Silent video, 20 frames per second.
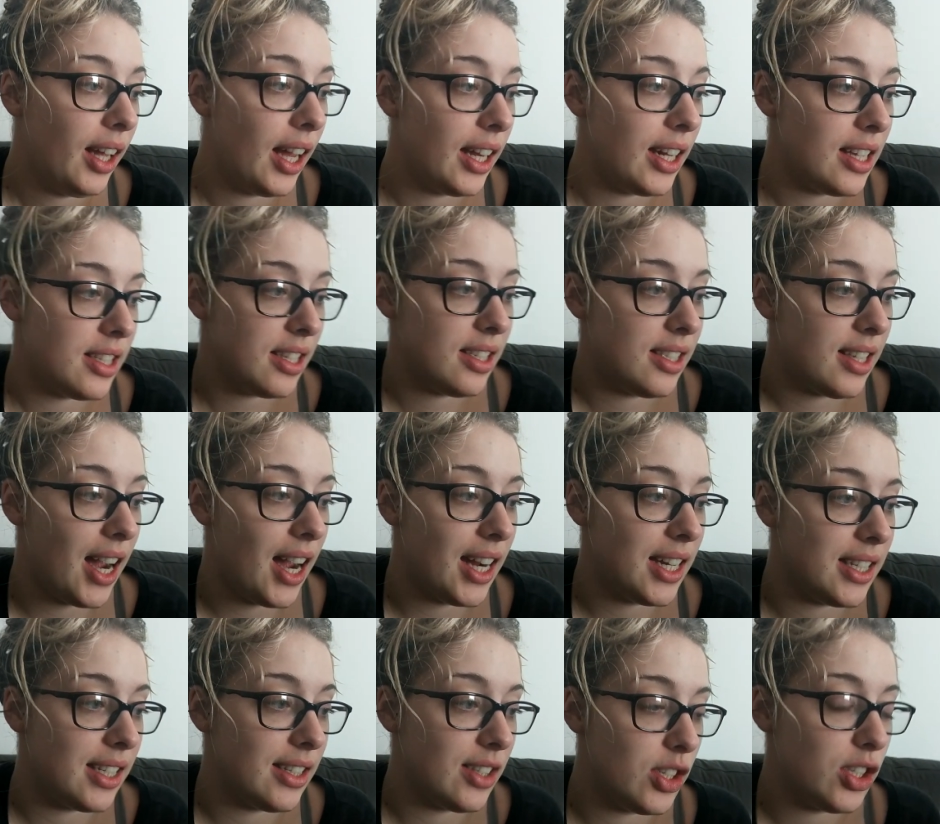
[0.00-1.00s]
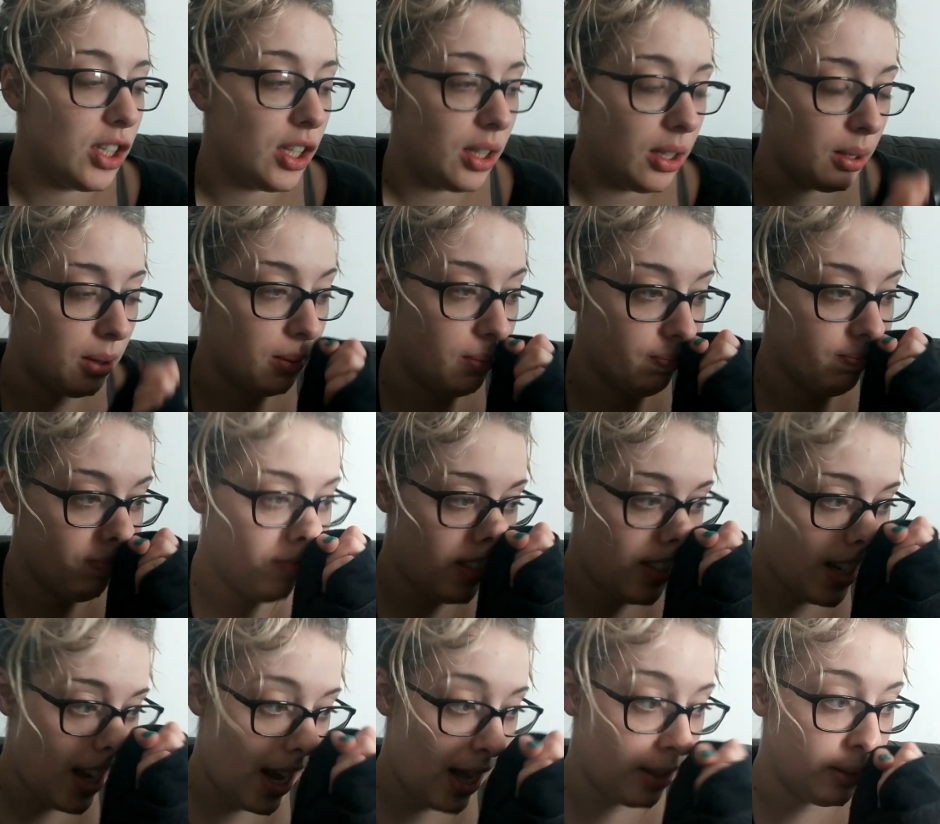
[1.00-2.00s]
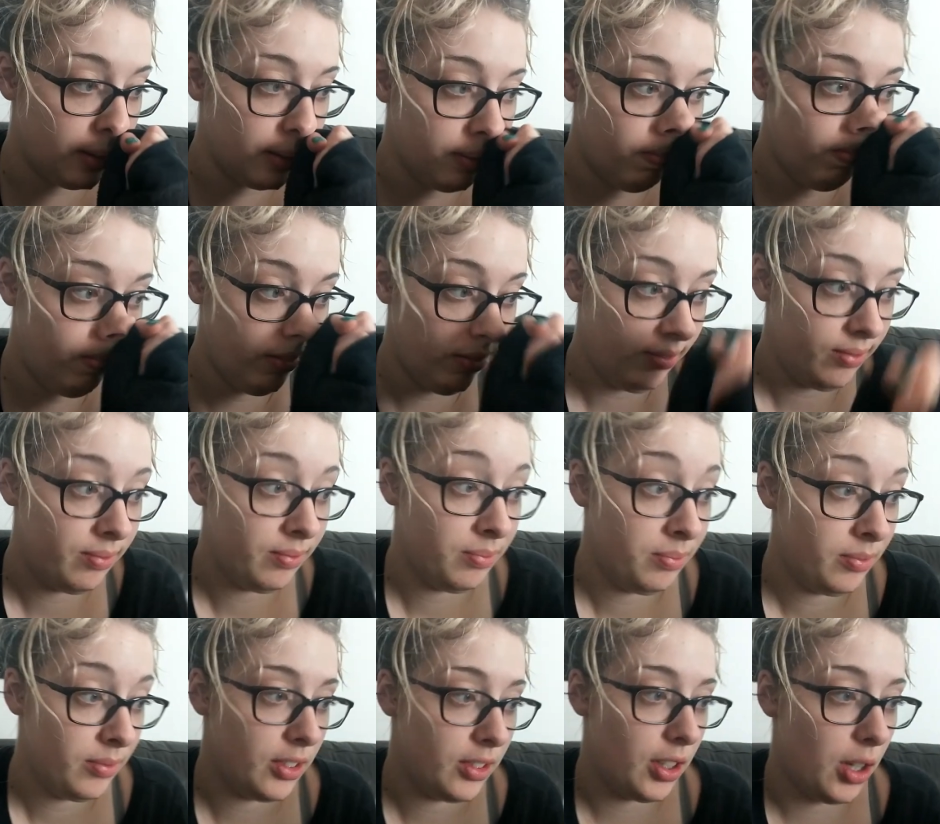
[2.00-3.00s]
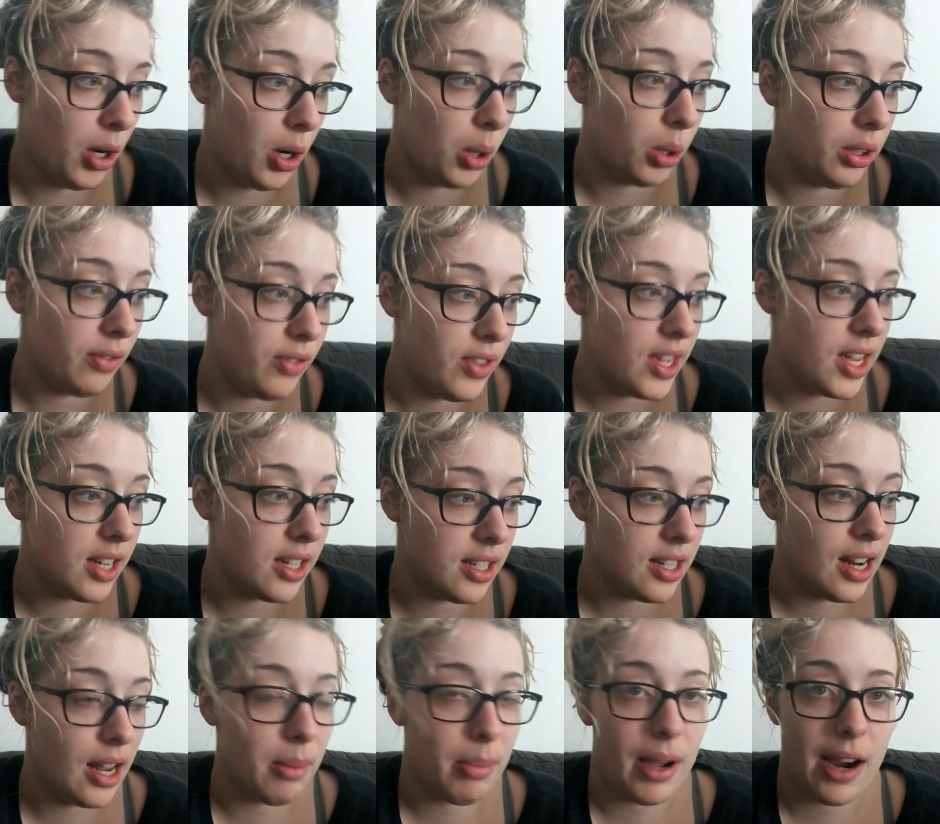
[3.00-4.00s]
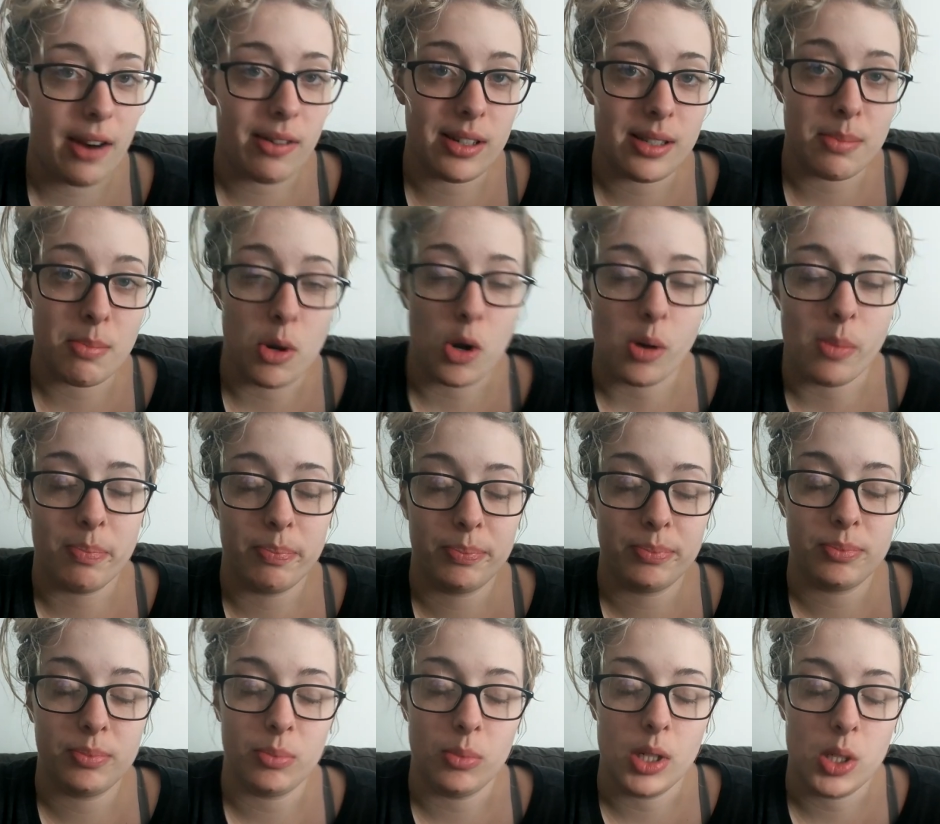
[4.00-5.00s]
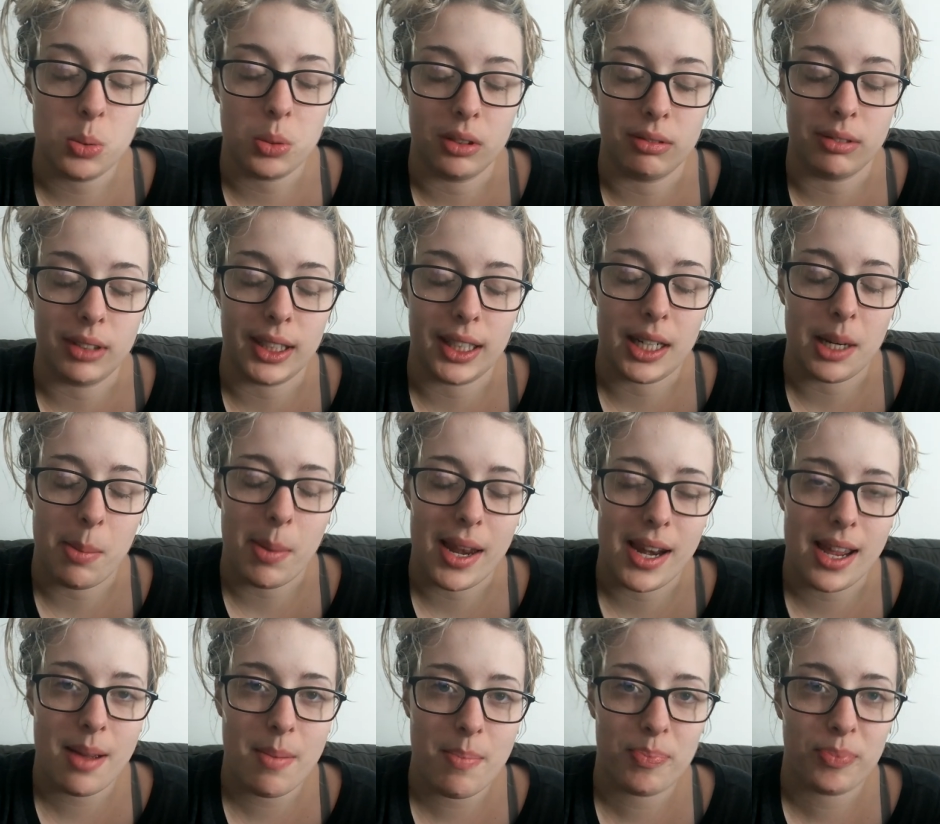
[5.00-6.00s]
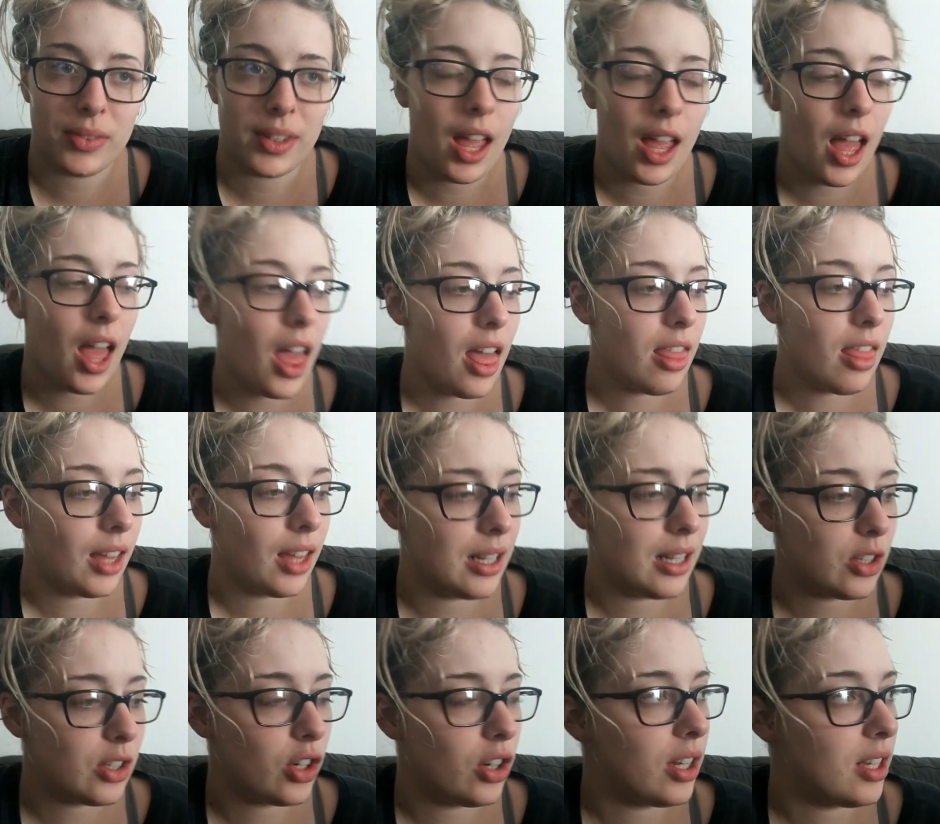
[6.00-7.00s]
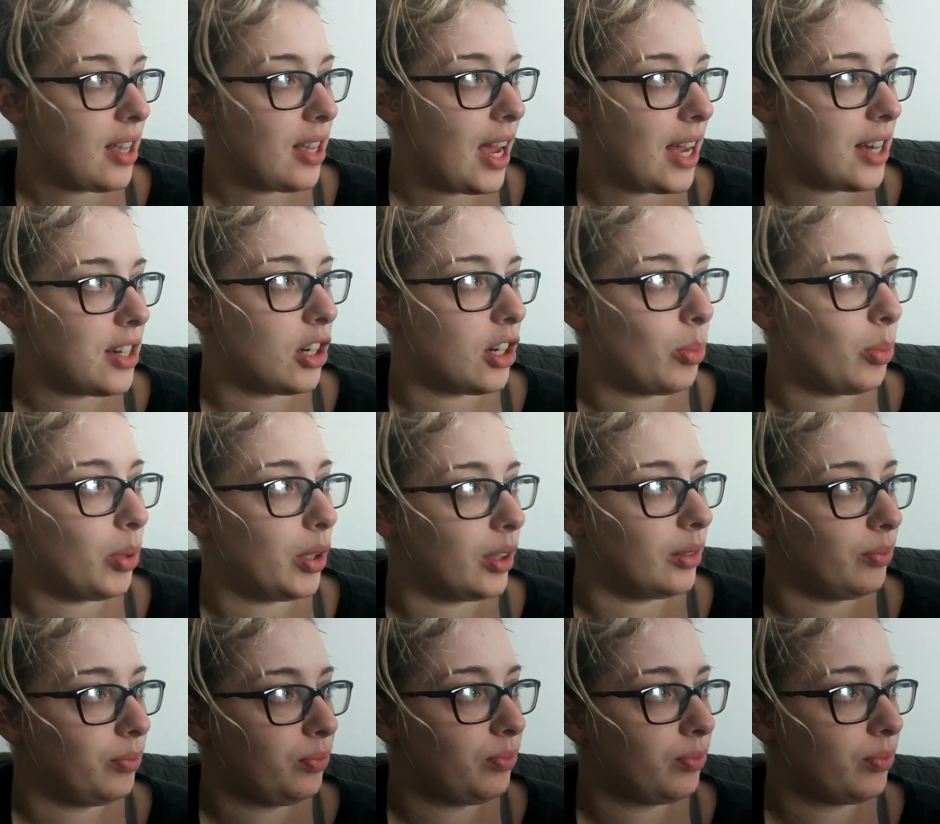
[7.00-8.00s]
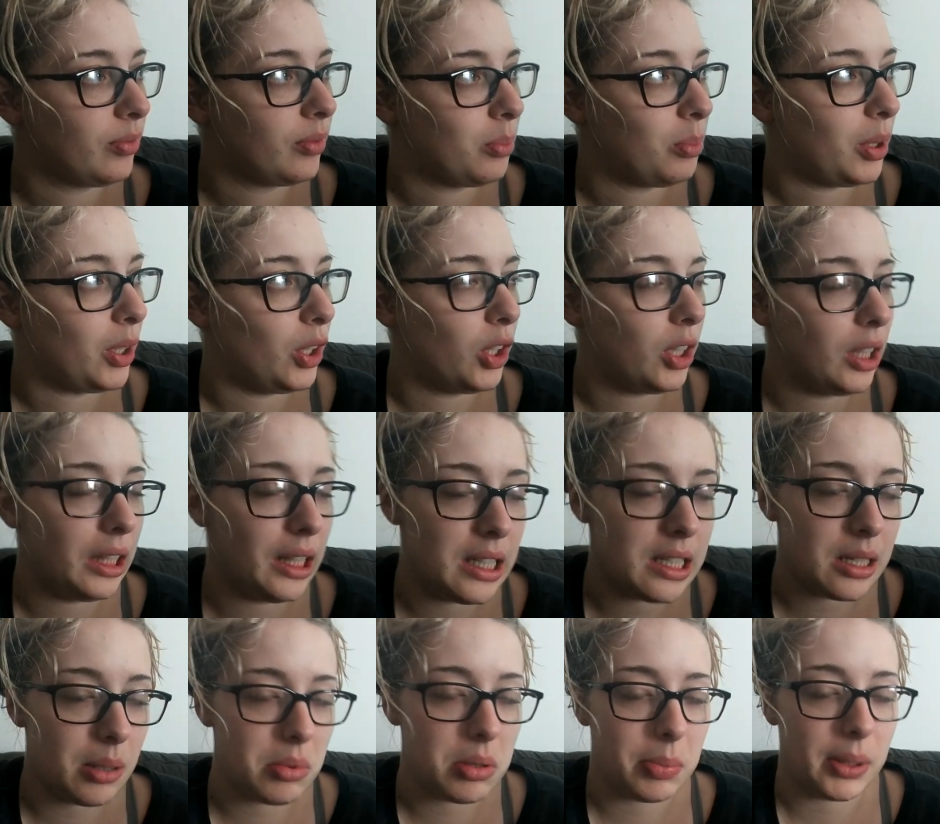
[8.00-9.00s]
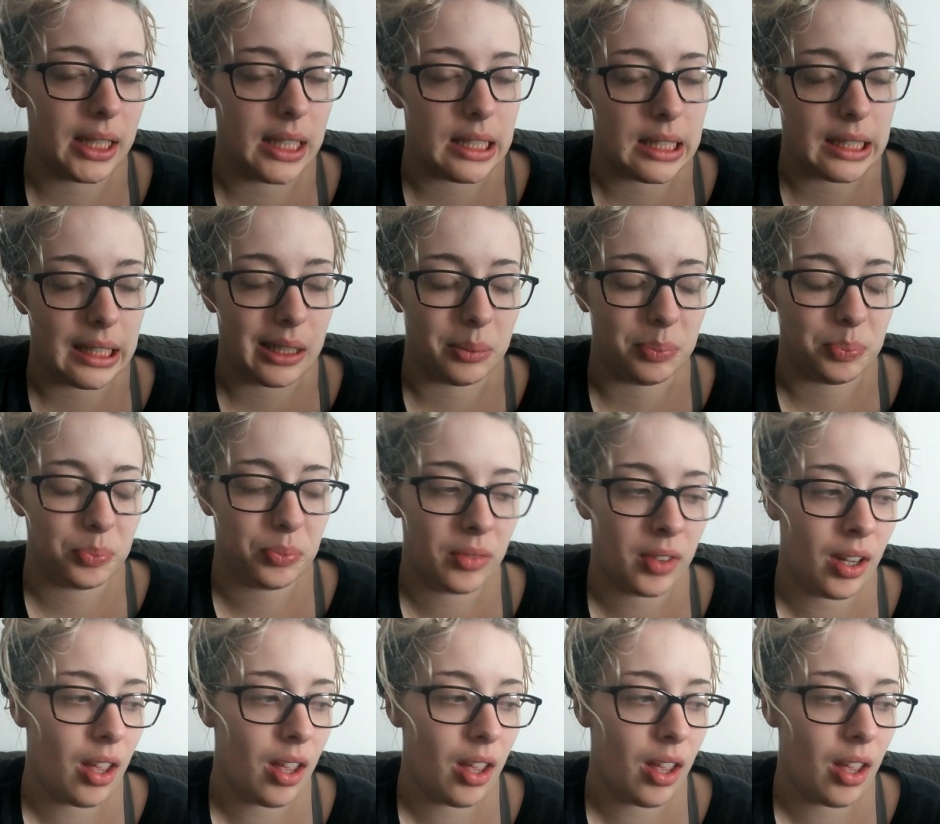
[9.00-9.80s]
and he's deciding to tell the whole of the internet power his mum, which we'll ring in a minute, that he's cut his head open. But luckily it stopped bleeding now.